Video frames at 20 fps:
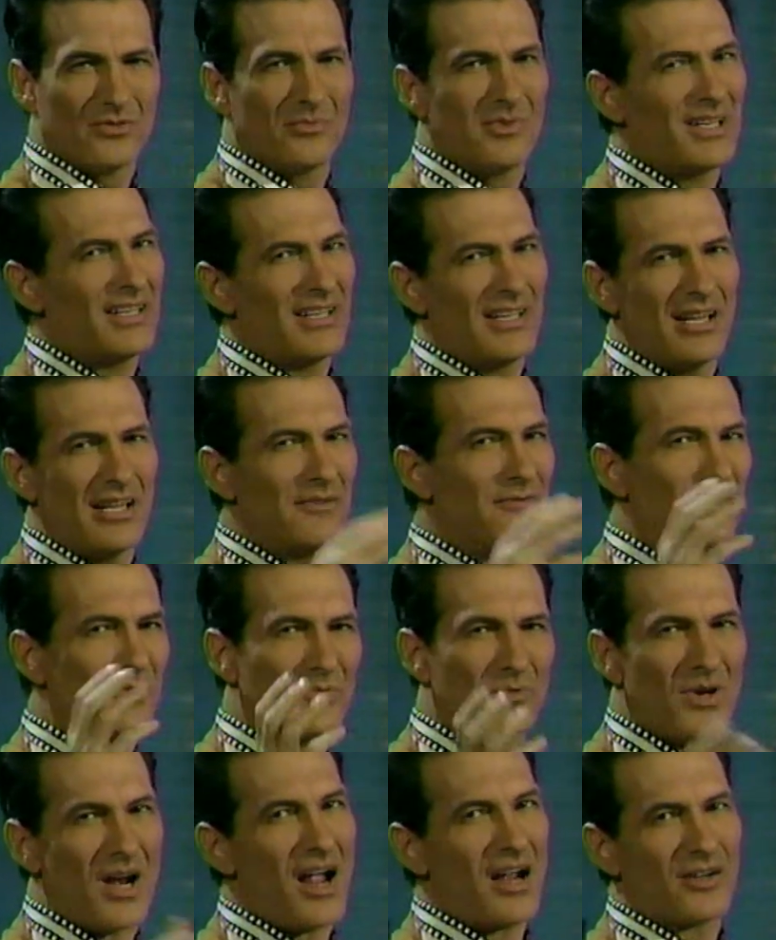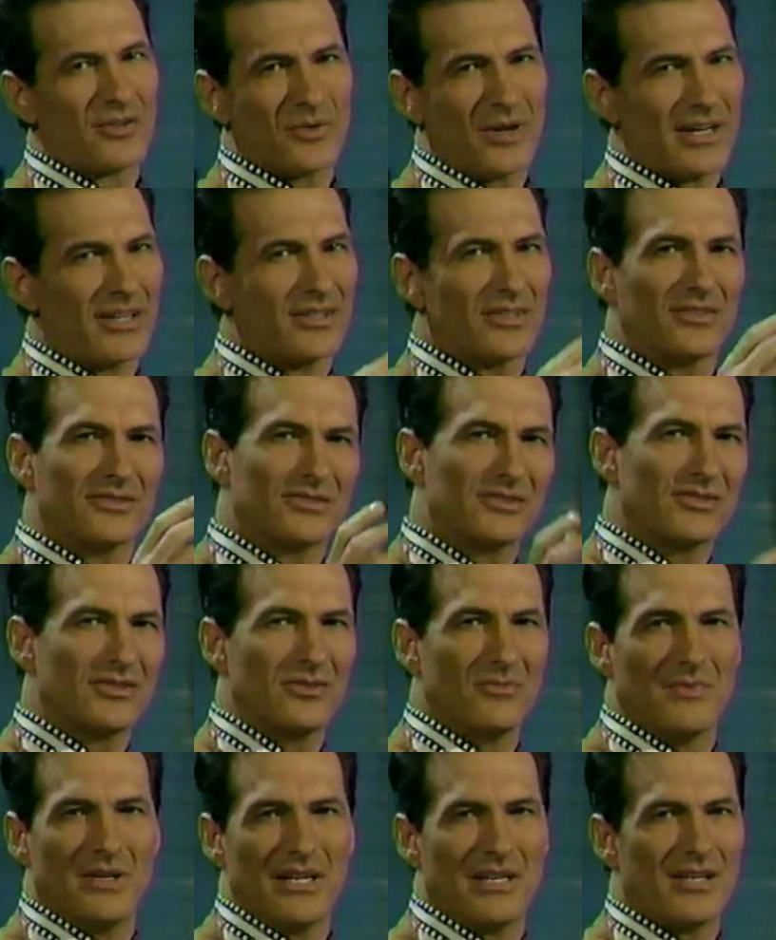too many evil rock records,
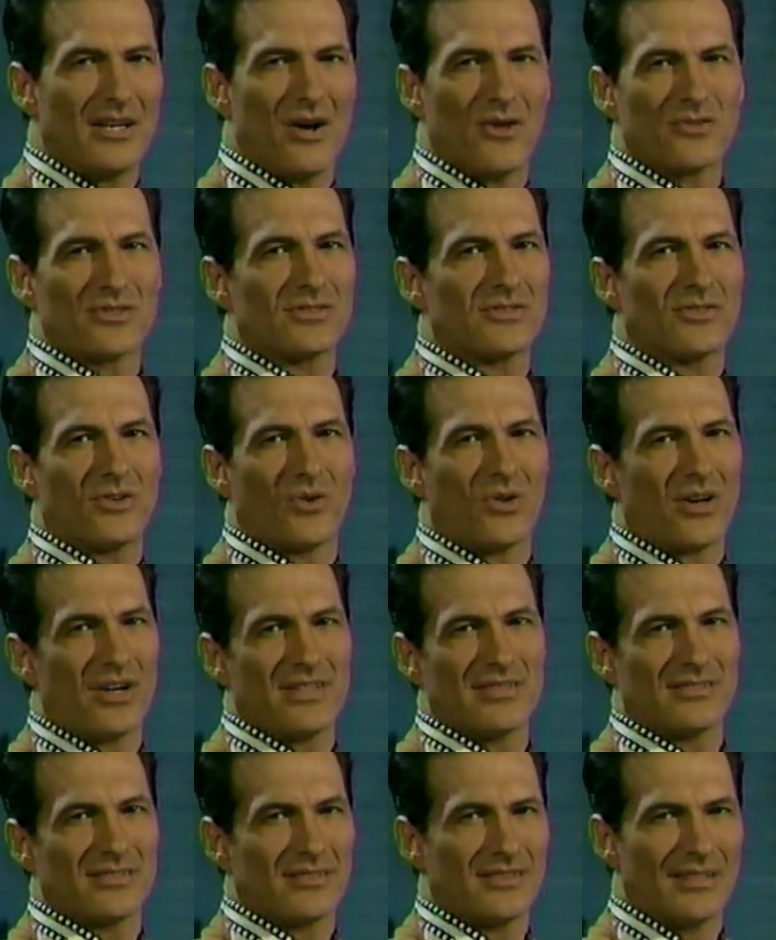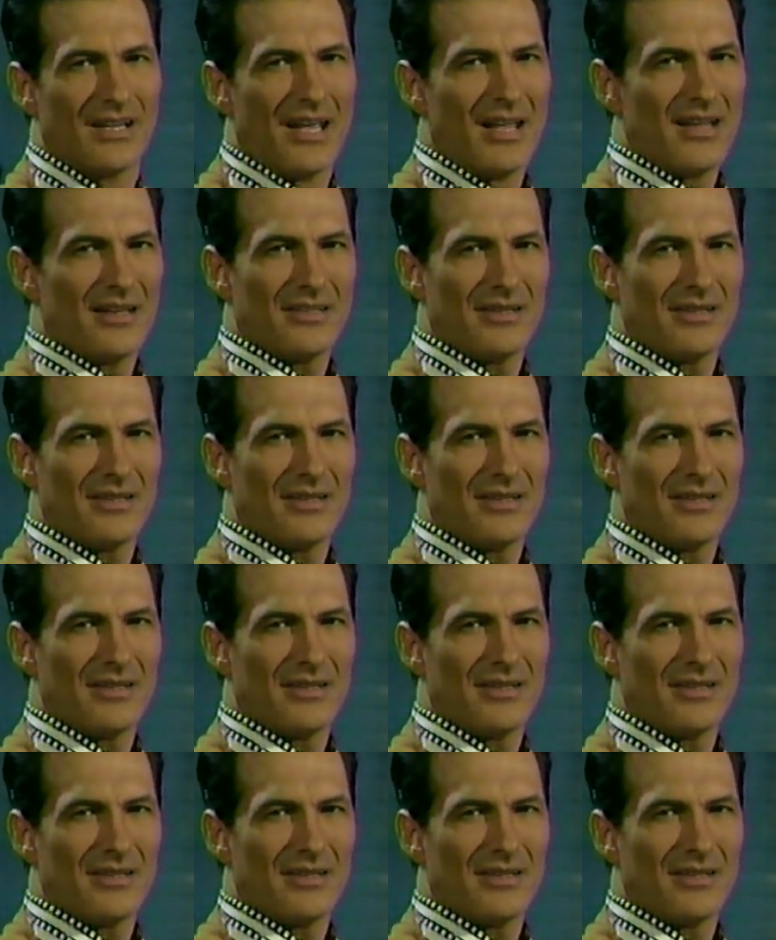too many ghost stories and